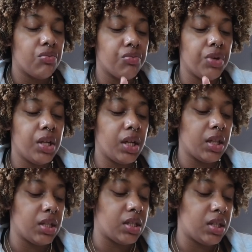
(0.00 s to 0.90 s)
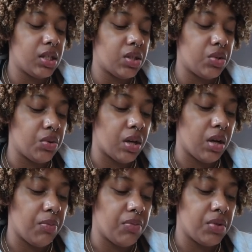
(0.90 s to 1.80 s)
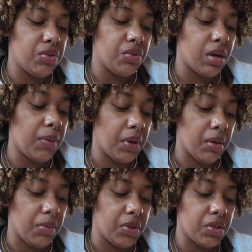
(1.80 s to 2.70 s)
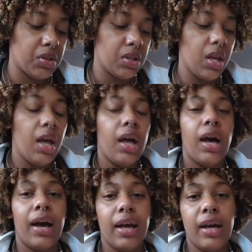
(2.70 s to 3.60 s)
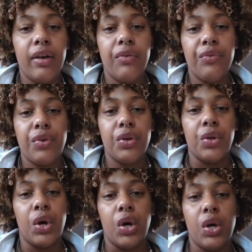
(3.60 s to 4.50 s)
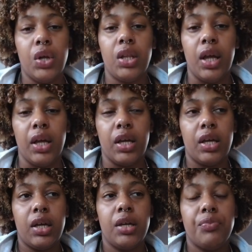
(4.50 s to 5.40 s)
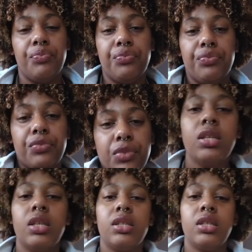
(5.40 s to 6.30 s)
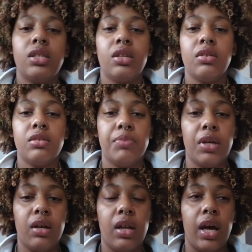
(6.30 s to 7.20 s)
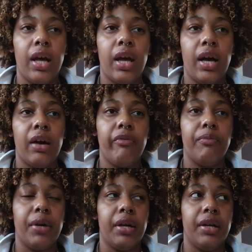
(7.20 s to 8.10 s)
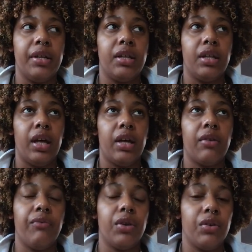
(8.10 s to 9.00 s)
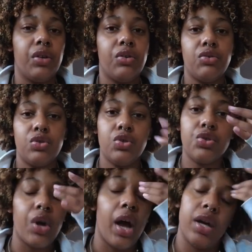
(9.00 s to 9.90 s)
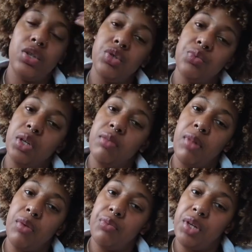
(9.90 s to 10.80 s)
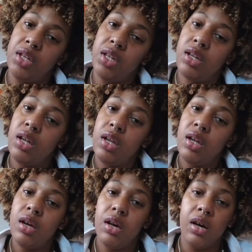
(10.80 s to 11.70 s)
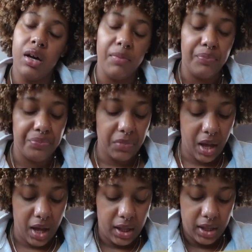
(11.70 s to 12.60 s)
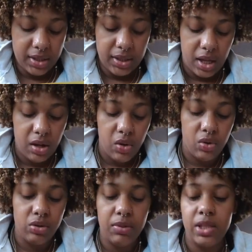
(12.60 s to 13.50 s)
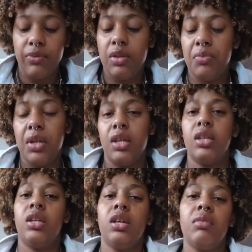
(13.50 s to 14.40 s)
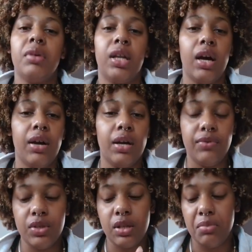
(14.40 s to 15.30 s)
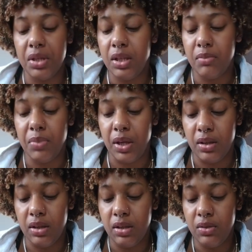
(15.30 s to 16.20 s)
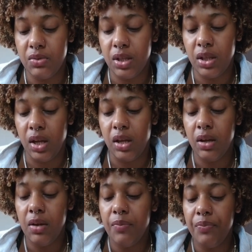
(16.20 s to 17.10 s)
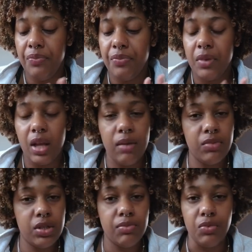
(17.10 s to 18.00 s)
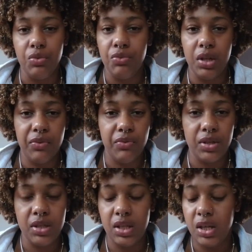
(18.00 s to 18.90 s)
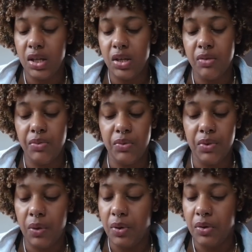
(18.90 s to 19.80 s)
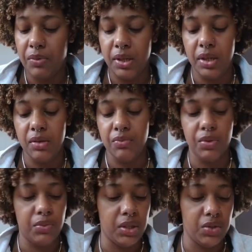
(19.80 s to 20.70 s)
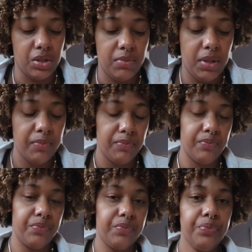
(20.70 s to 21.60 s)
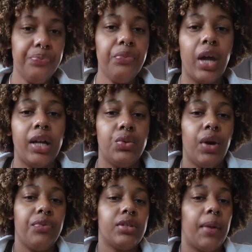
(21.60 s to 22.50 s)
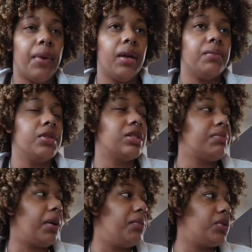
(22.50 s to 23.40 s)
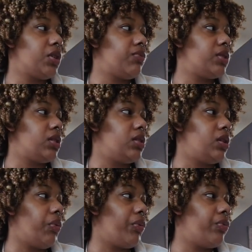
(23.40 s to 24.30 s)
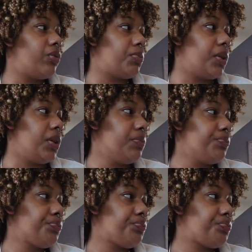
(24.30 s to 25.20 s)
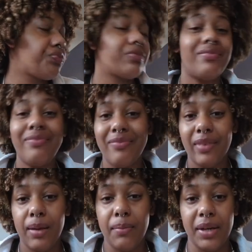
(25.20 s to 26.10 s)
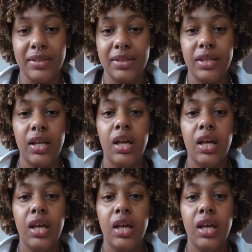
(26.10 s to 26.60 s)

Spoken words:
and listening to a couple other books. I have not, like, since this year has begun, I have been, like, very trash with my reading. I had, like, set goals for myself at the beginning of the year, but now I've just completely abandoned those. And, like, I'm just mood reading for the rest of the year. Read when I want to read. Read what interests me. I do have to stop buying books. My bookshelf is literally overspilling. But,